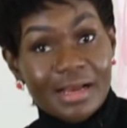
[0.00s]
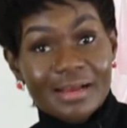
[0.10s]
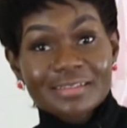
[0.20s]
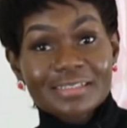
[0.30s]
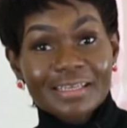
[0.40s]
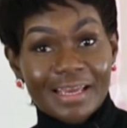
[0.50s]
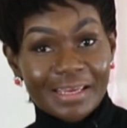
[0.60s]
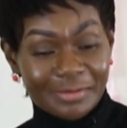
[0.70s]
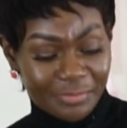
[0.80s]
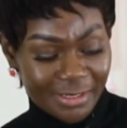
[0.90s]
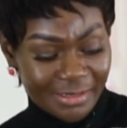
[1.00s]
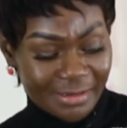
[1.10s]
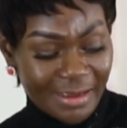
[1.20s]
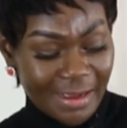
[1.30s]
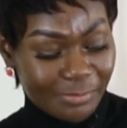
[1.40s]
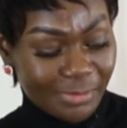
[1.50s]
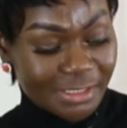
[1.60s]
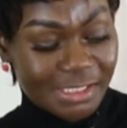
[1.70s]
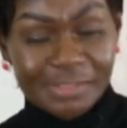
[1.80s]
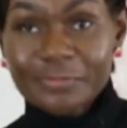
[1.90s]
As a cake maker, I
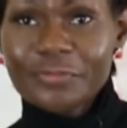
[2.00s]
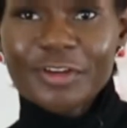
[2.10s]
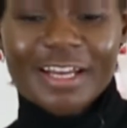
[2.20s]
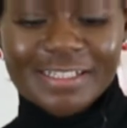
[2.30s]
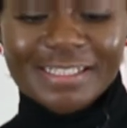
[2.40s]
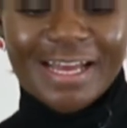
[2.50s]
must confess,